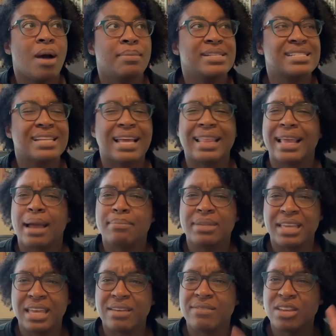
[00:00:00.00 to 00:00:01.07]
It's not like I'm
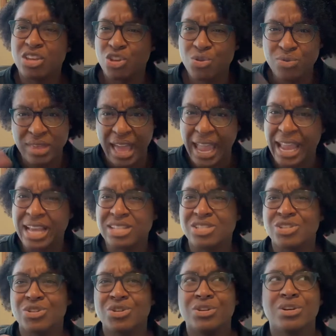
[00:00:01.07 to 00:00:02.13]
giving you the
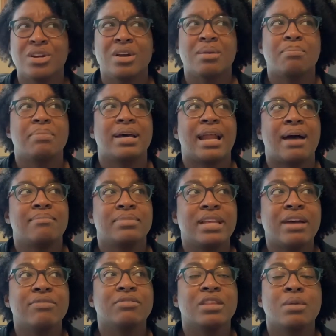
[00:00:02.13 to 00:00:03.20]
answer, but I'm
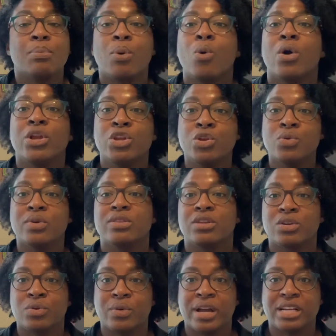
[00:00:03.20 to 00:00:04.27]
definitely pointing you in the
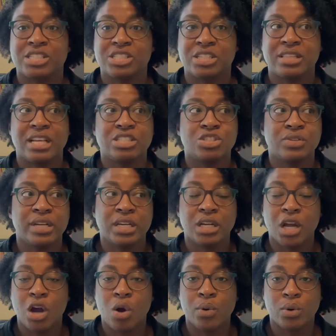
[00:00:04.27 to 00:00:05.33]
direction that you need to
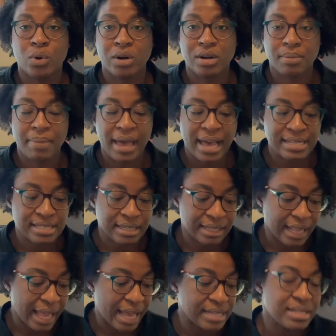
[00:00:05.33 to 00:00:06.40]
go in order to pass the
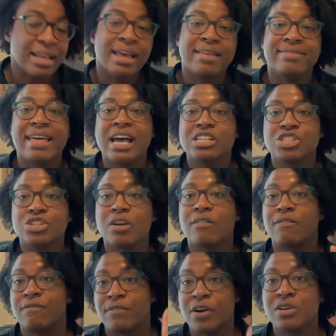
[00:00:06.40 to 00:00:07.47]
class. That's
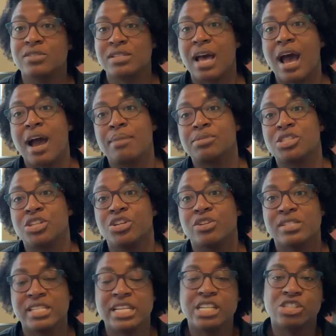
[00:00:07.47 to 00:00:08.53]
your first option. Your
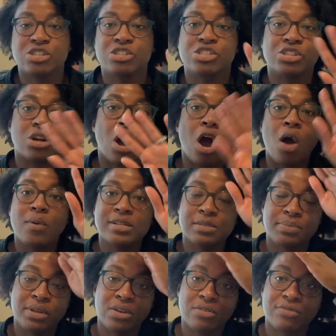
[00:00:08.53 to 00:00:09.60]
teacher should always
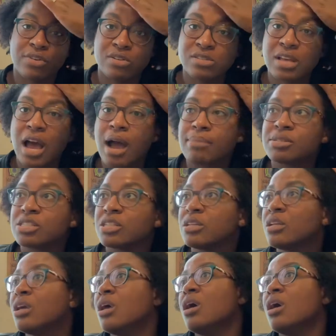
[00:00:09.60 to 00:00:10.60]
be your first option.